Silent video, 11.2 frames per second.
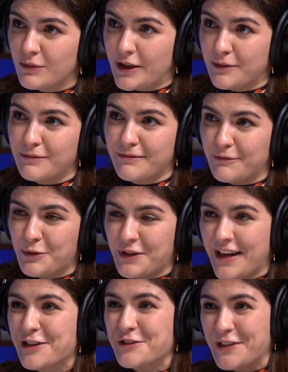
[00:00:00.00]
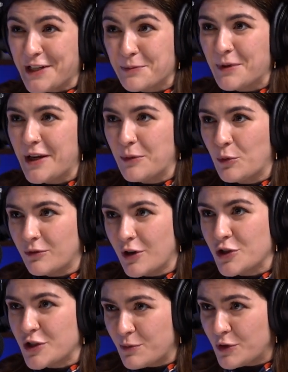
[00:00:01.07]
Like, will it actually explain what
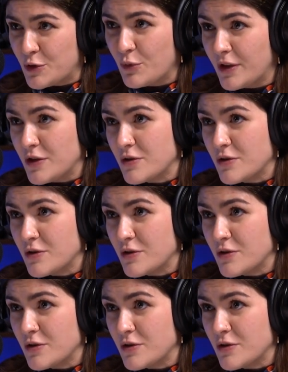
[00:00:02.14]
Russians have been doing in